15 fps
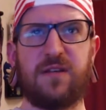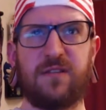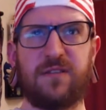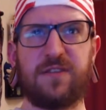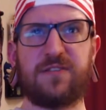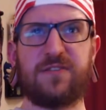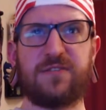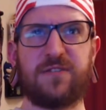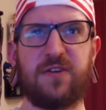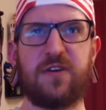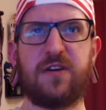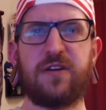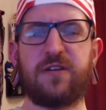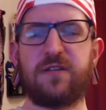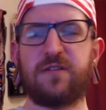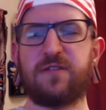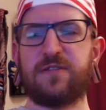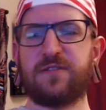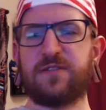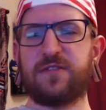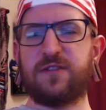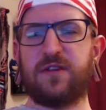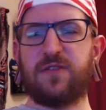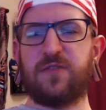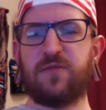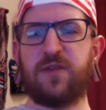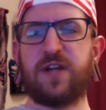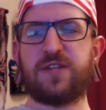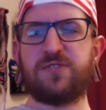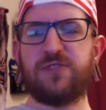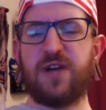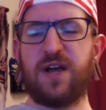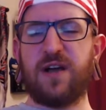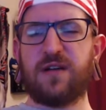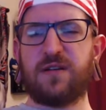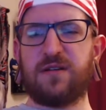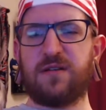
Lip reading: this is good. This is on the right track.